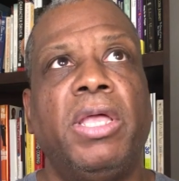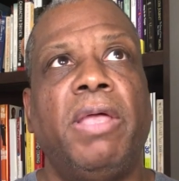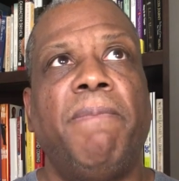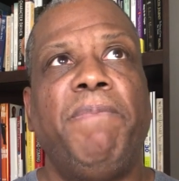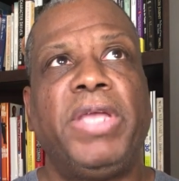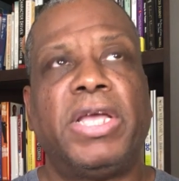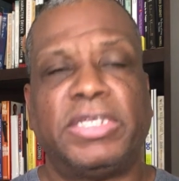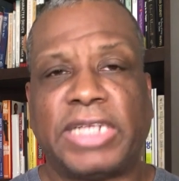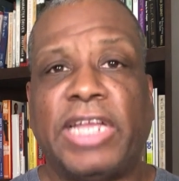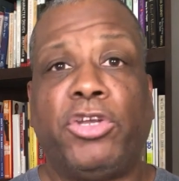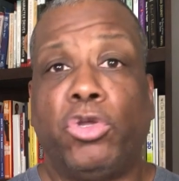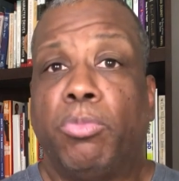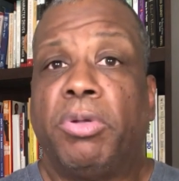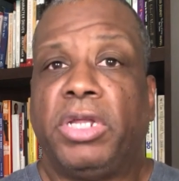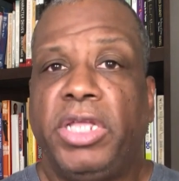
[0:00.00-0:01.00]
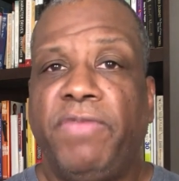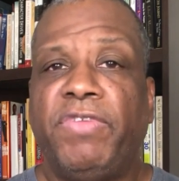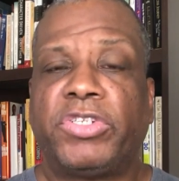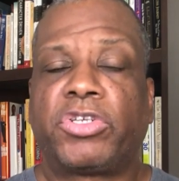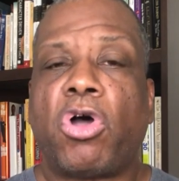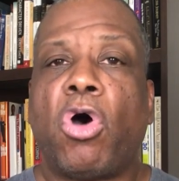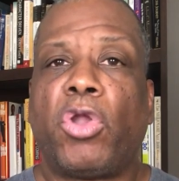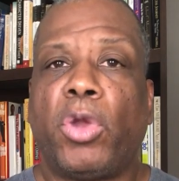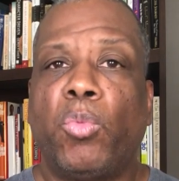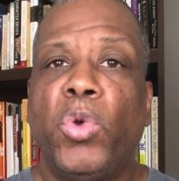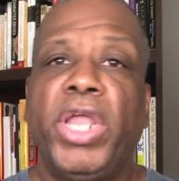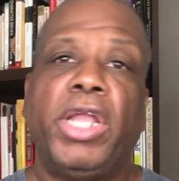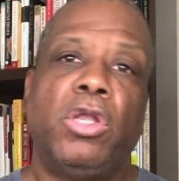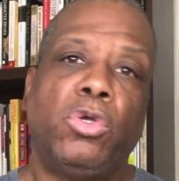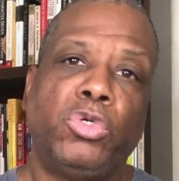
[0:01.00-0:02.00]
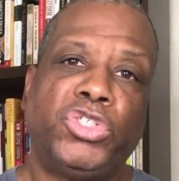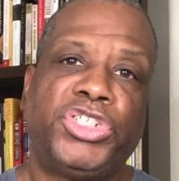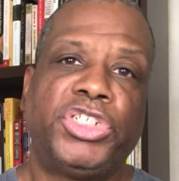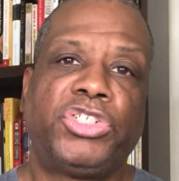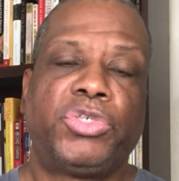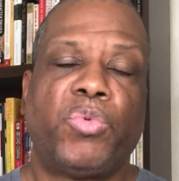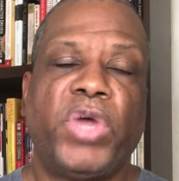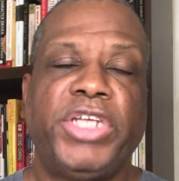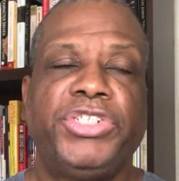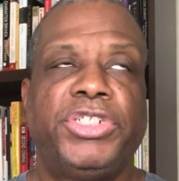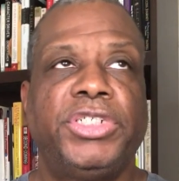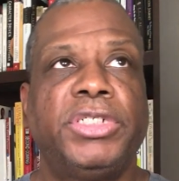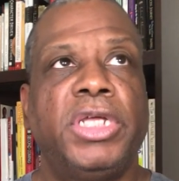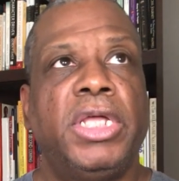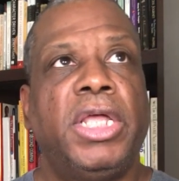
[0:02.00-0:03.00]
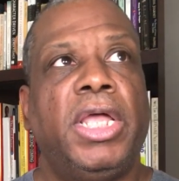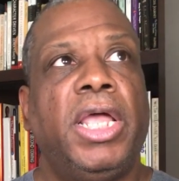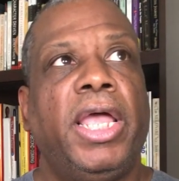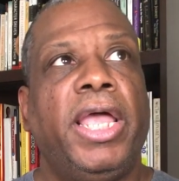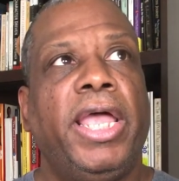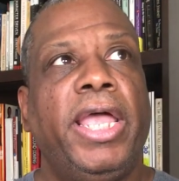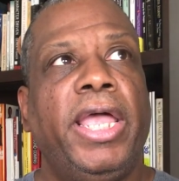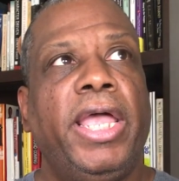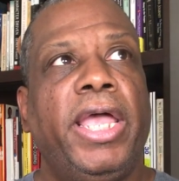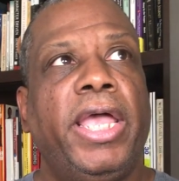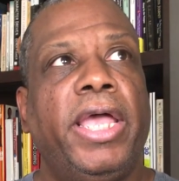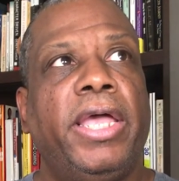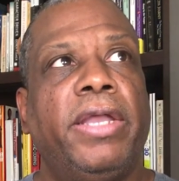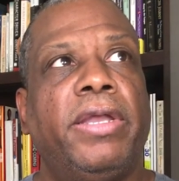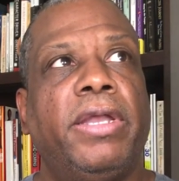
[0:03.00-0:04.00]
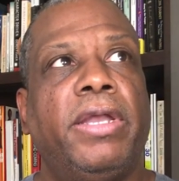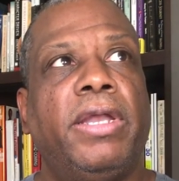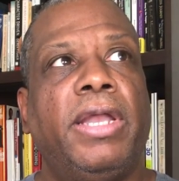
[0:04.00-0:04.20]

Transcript: because I do believe it's called a win-lose situation. And